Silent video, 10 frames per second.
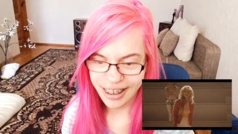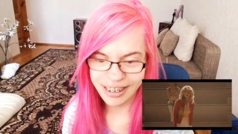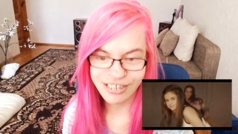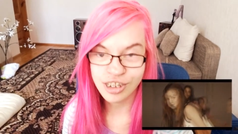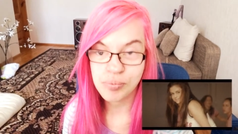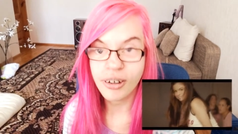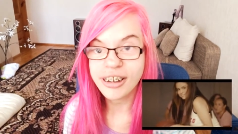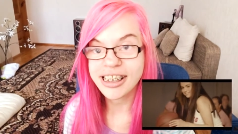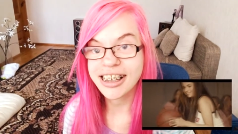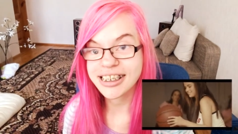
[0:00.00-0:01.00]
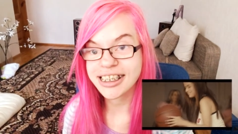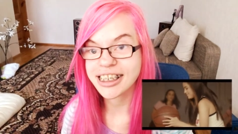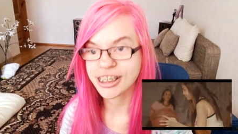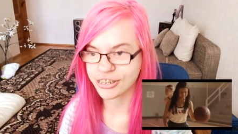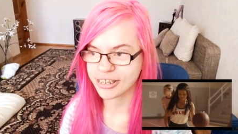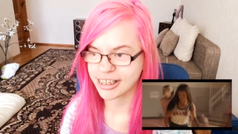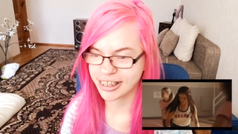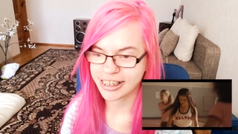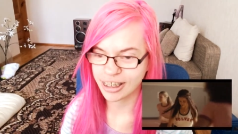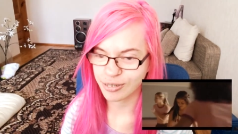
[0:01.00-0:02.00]
Though the plot is
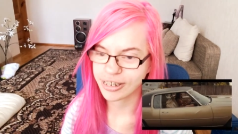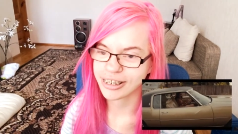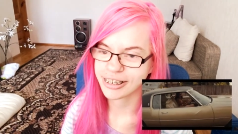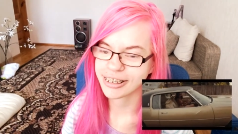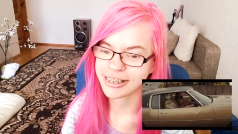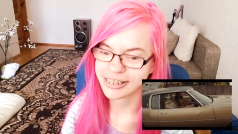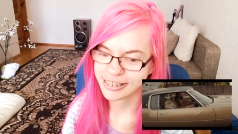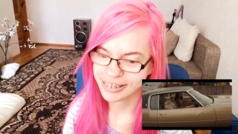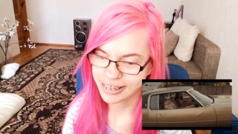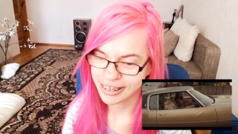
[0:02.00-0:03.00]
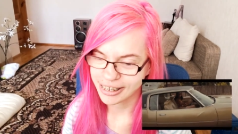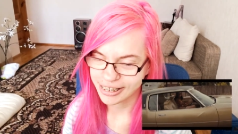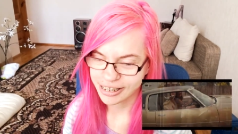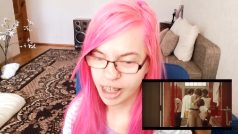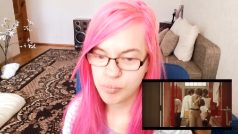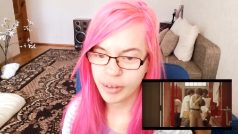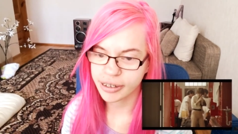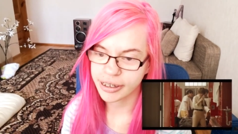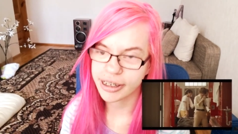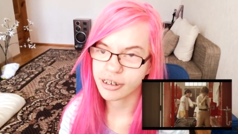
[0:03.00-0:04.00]
interesting, definitely. I'm
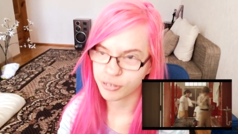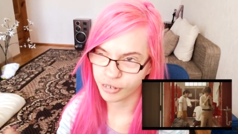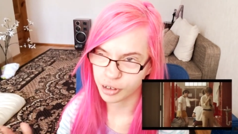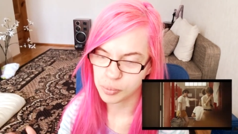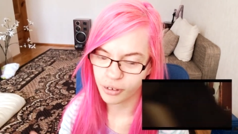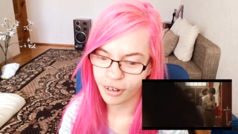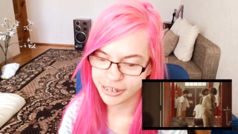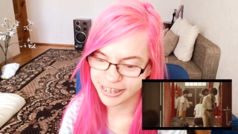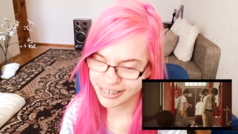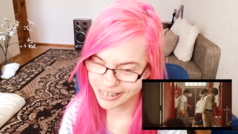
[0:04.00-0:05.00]
mainly here for the plot.